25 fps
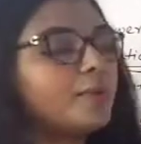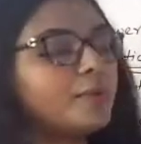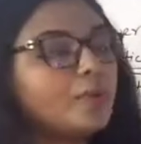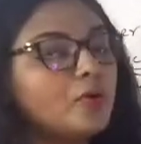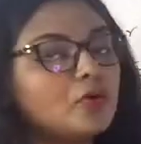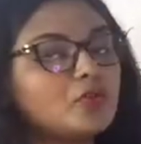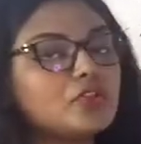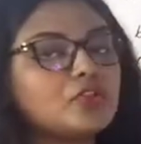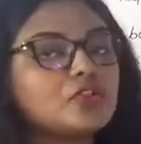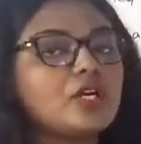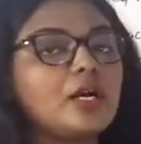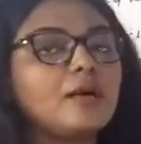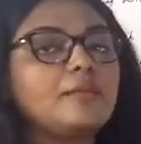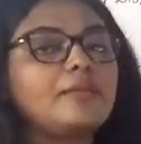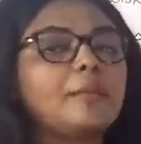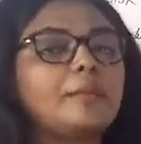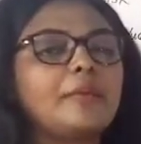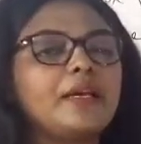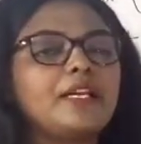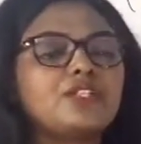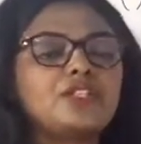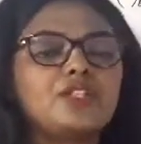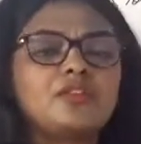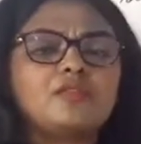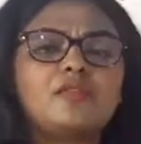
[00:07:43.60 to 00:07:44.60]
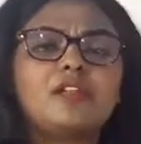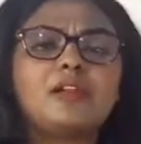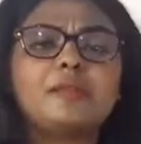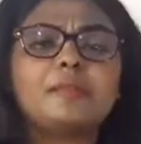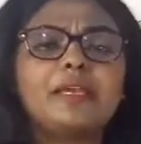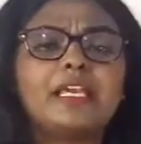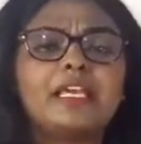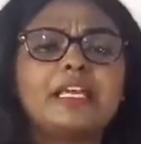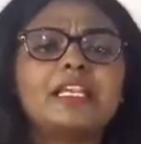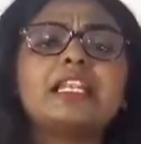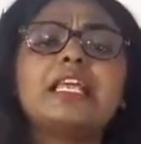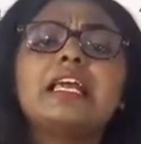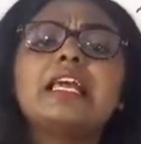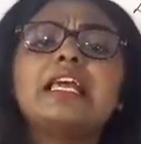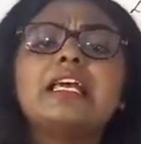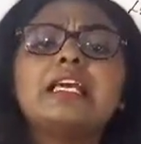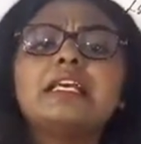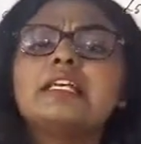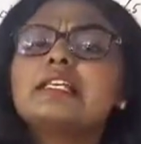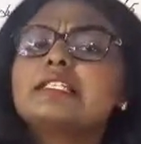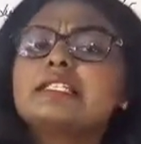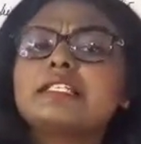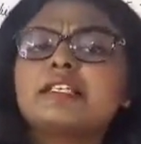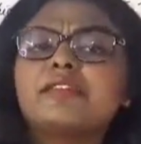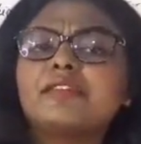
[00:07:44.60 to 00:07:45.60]
post-op the patient will be
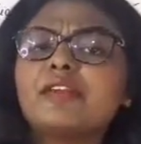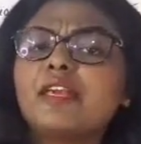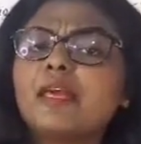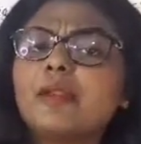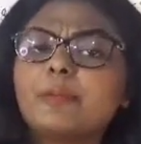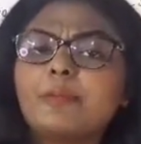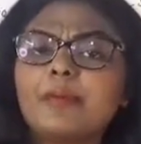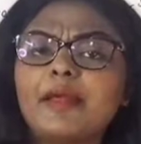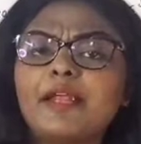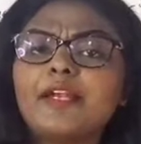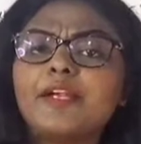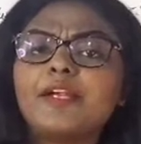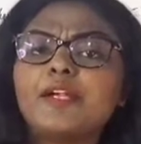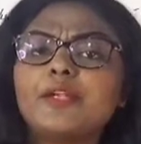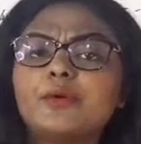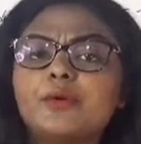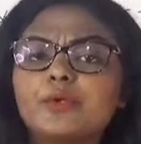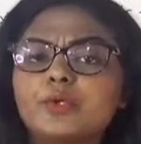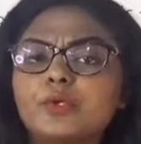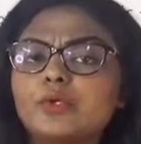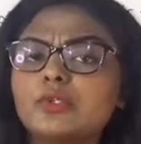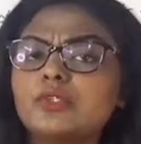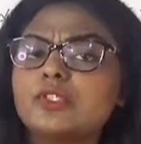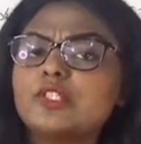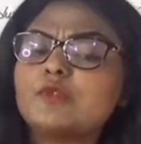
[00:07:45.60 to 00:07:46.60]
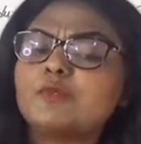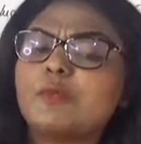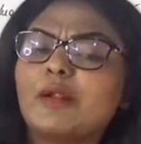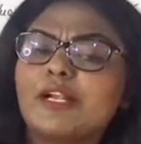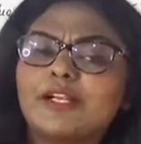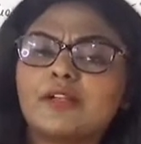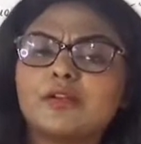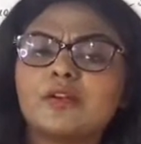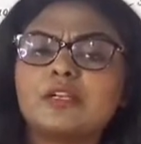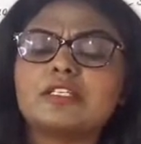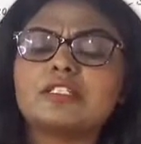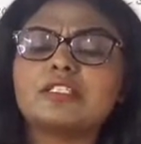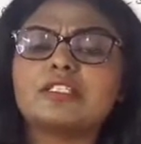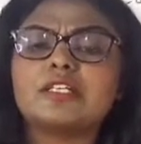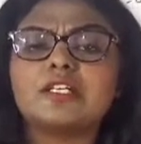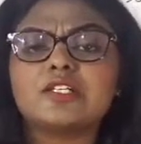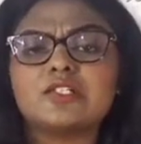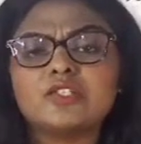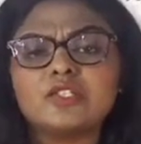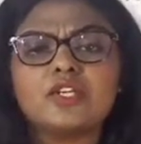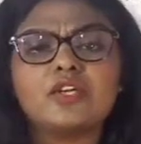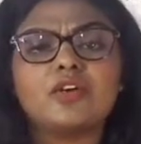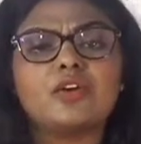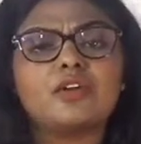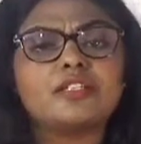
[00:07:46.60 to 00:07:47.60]
in severe pain due to this particular
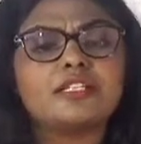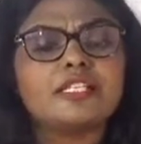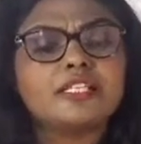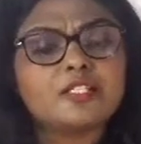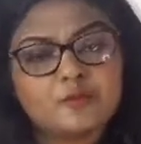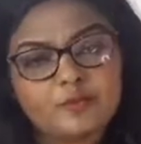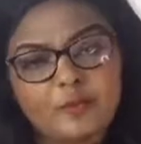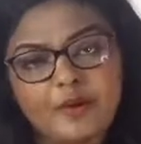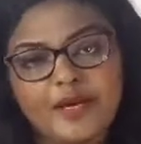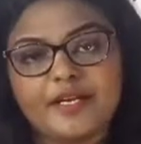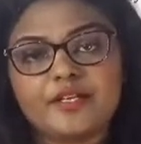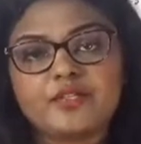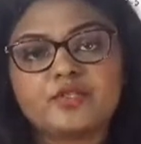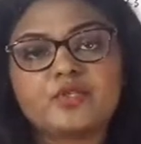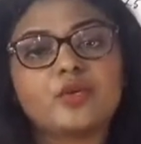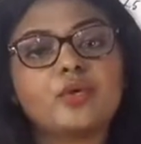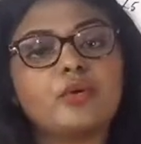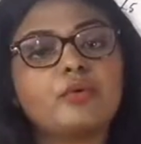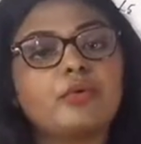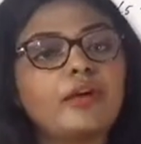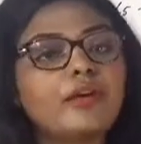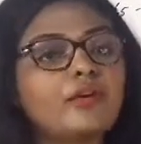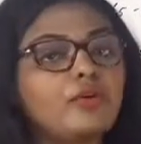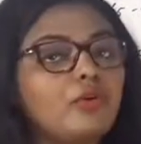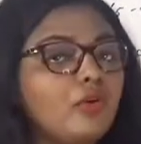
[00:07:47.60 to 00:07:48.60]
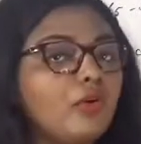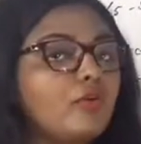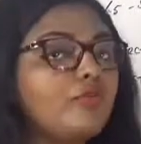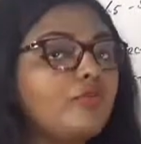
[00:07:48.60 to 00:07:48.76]
surgery on the spine. So you can go